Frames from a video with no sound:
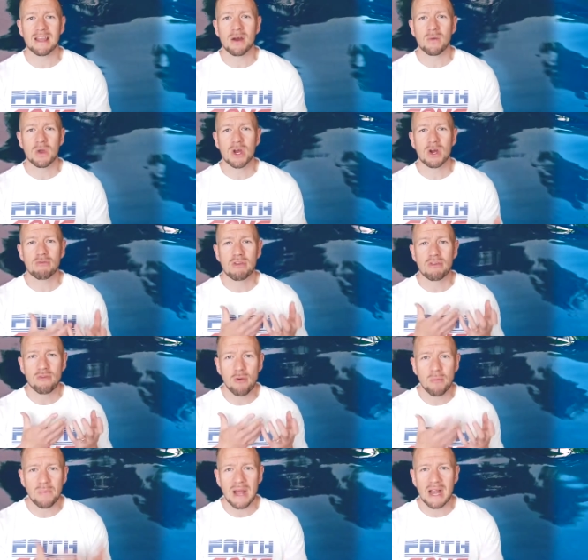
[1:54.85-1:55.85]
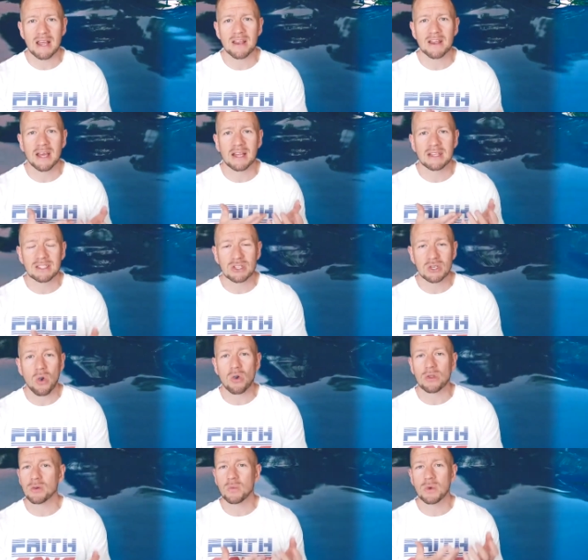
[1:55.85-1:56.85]
that we are in rebellion against
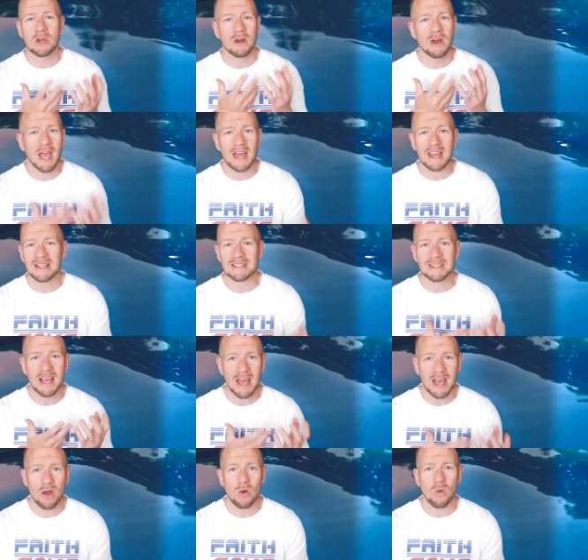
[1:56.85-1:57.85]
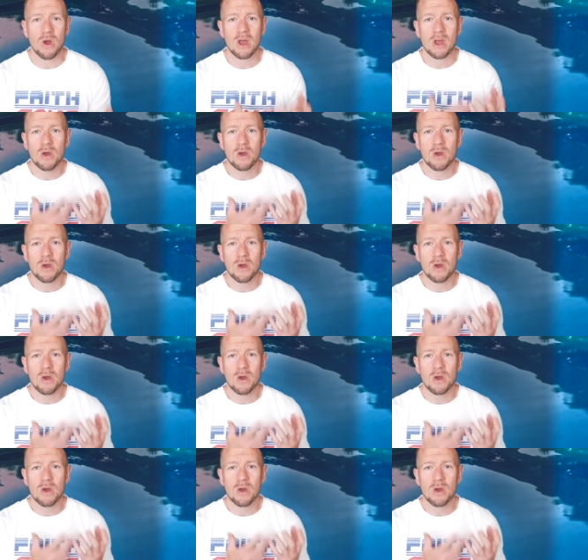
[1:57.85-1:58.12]
God, that we are headed to hell